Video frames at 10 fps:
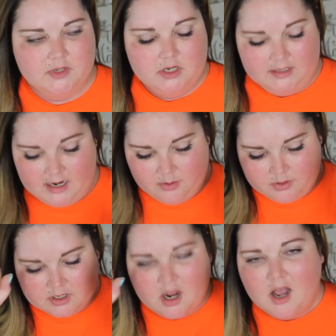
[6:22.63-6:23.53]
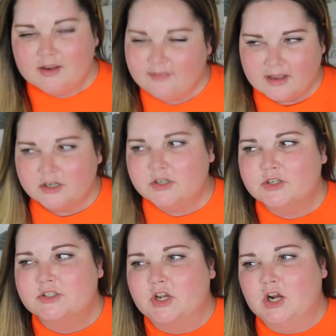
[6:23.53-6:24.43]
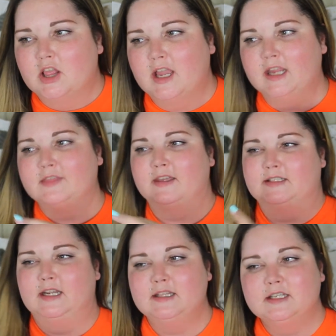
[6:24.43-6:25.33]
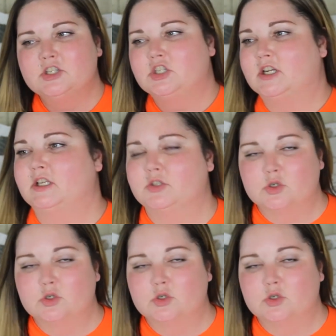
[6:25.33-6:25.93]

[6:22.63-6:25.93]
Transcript: Now, cockfighters are like, they take these chickens,